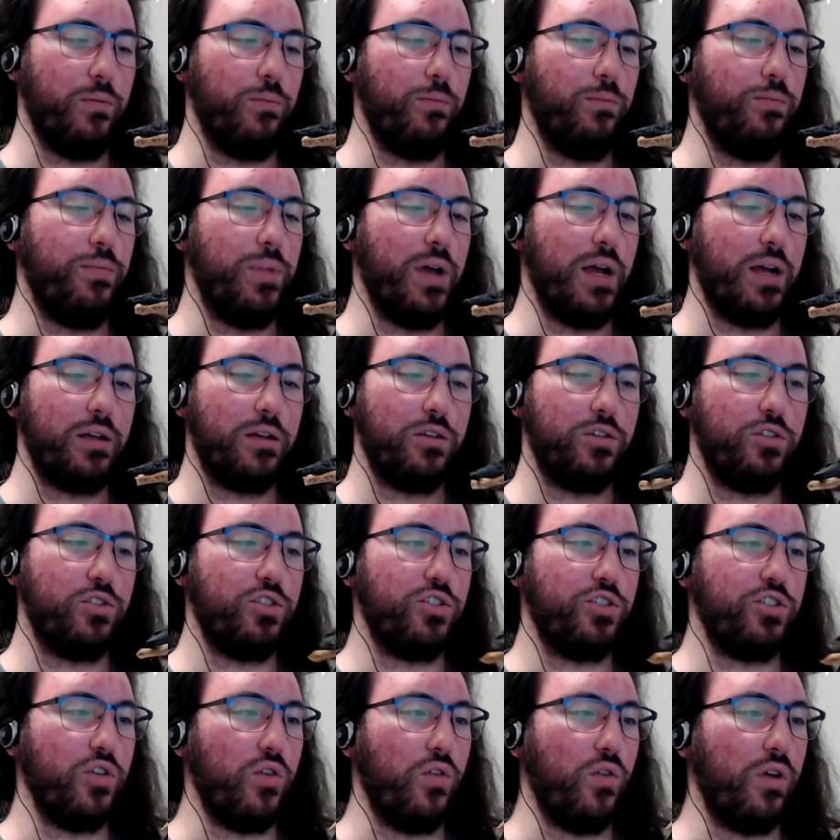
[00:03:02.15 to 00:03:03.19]
bok
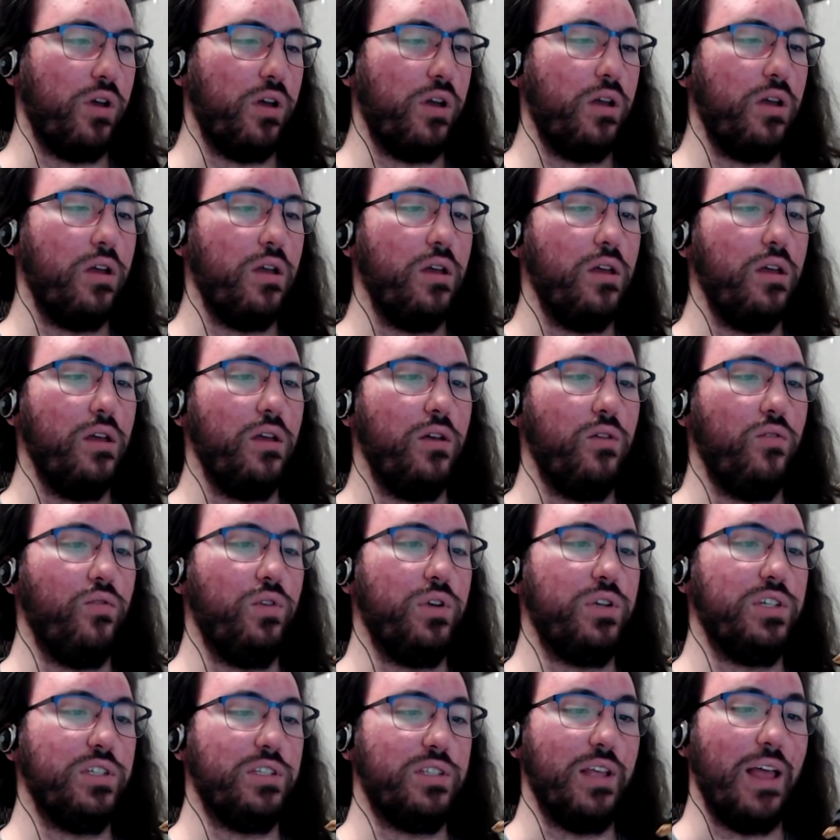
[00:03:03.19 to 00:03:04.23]
choy,
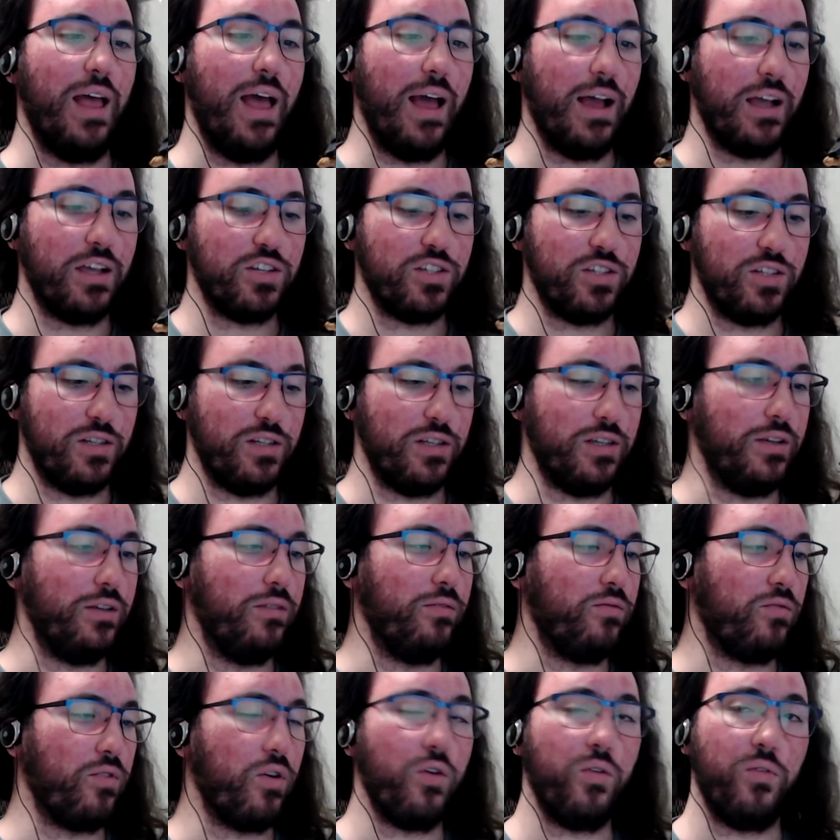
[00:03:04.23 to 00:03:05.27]
which is actually
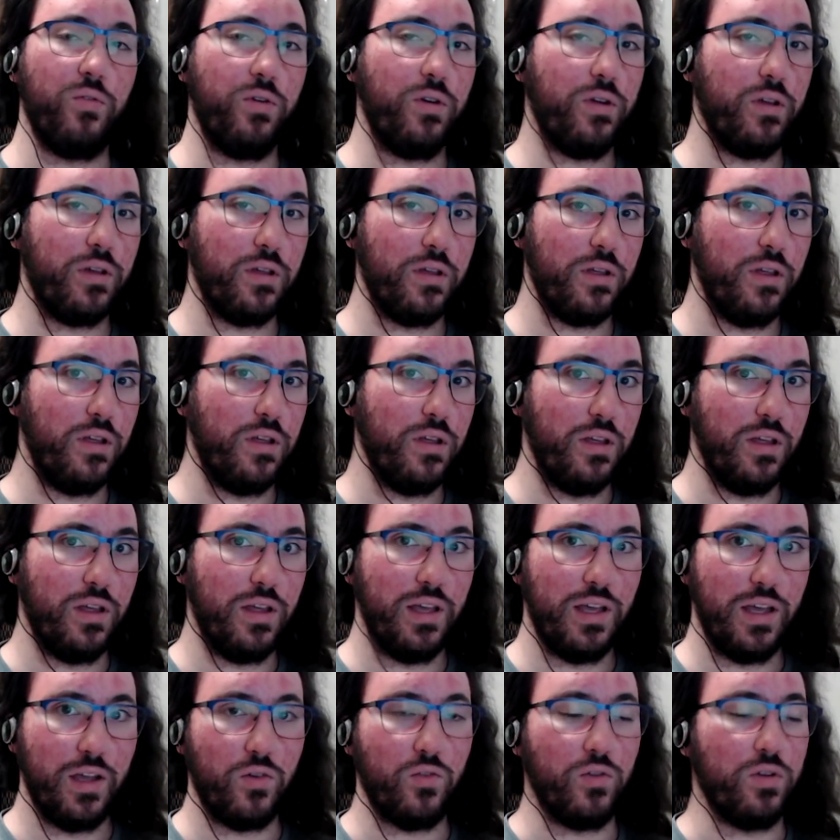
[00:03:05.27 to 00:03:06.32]
grown
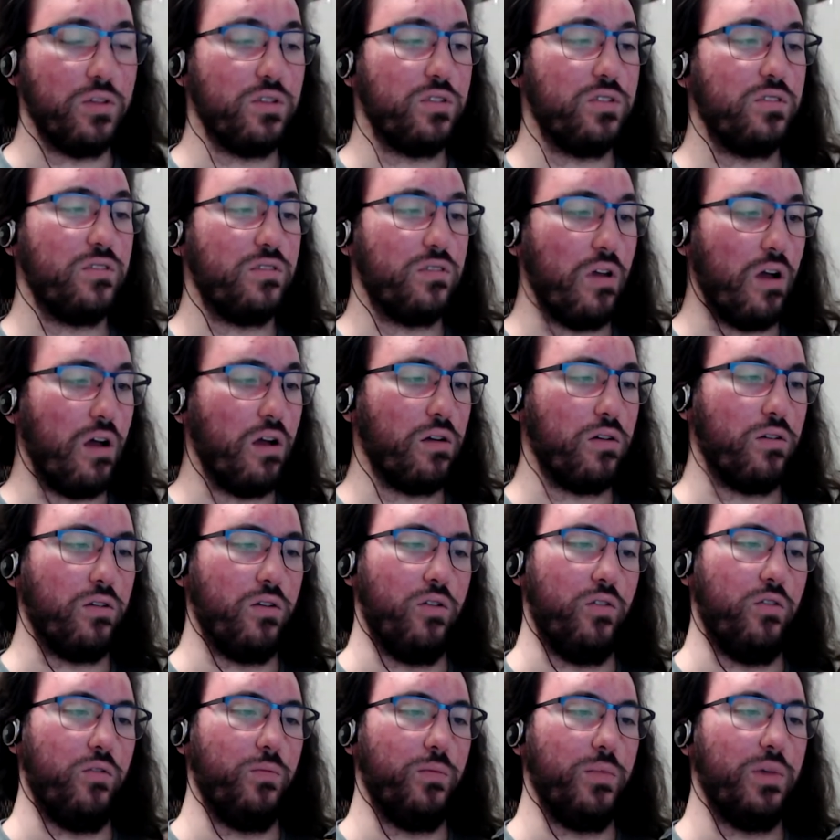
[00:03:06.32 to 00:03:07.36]
here in
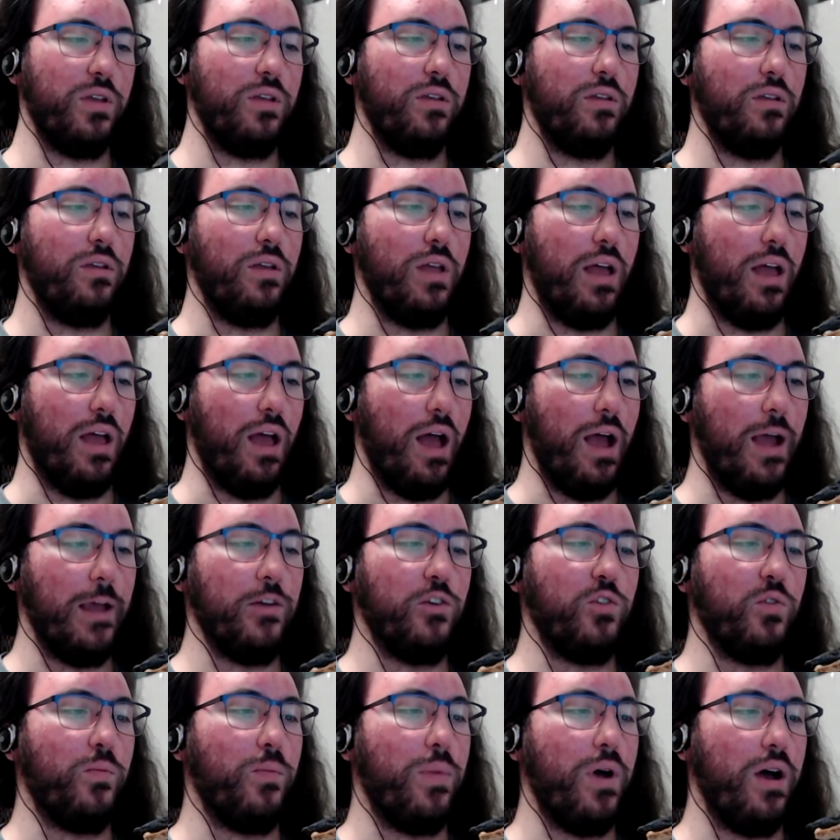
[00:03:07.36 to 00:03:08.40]
Stockholm
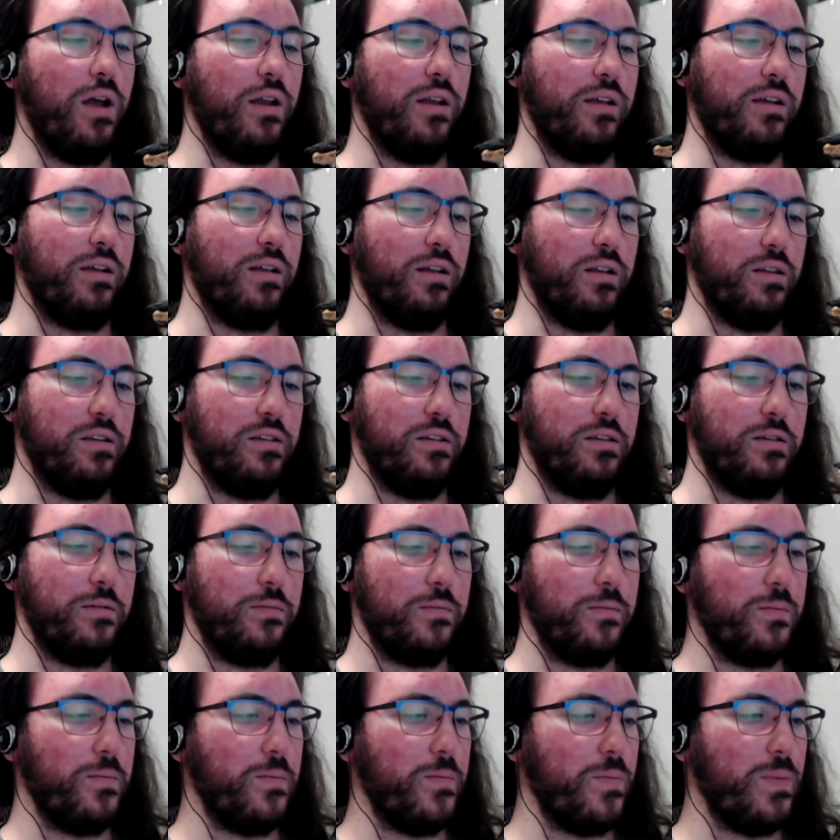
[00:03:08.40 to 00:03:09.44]
hydroponically.
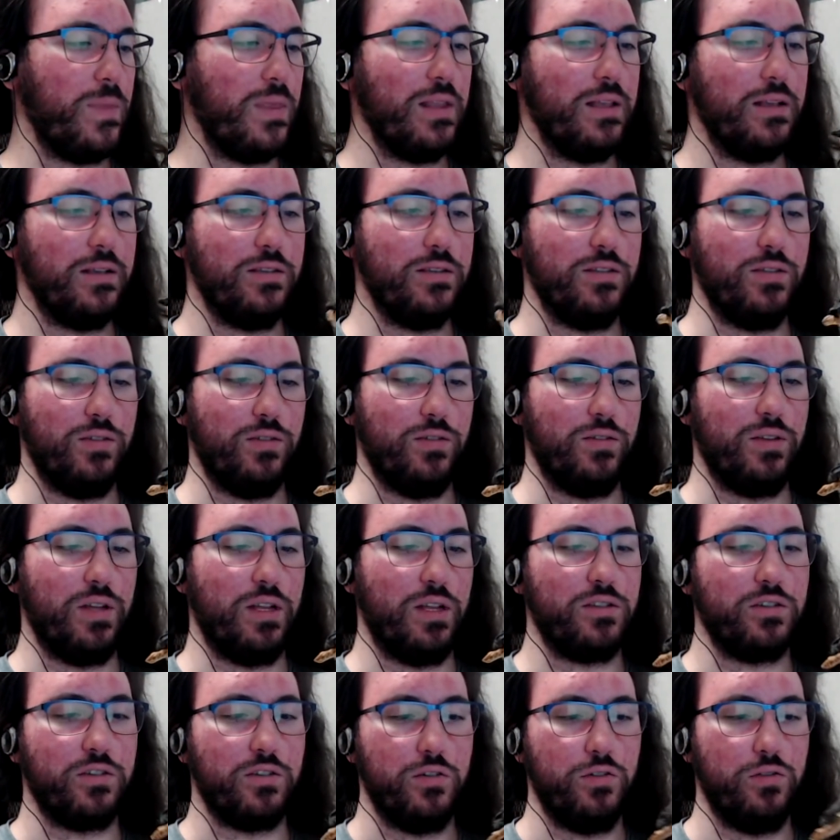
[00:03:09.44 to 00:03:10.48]
So
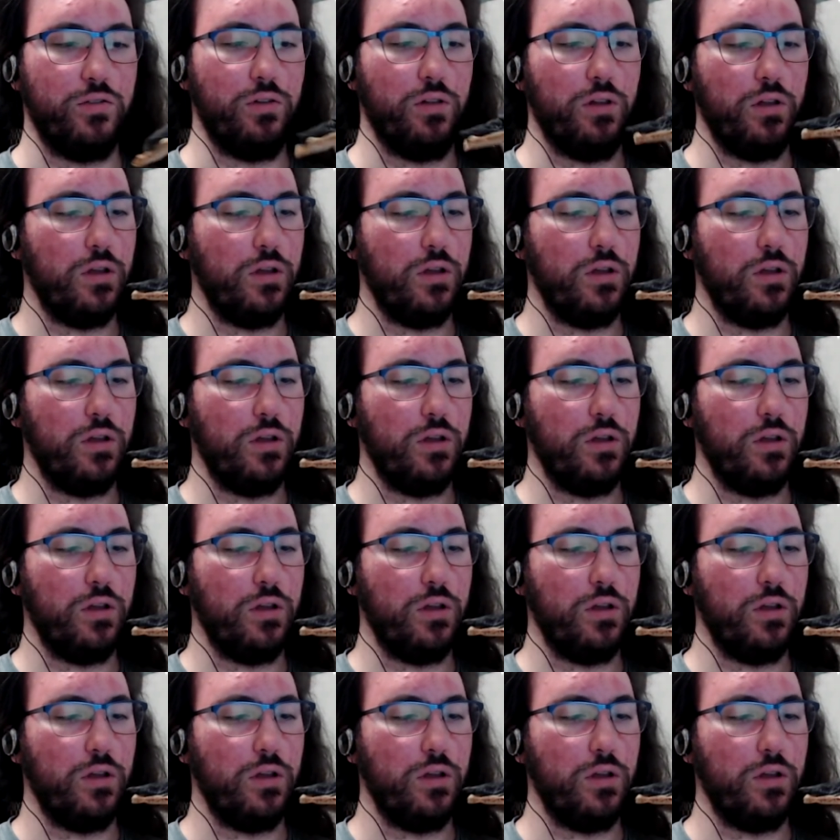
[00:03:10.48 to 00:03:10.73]
that's cool.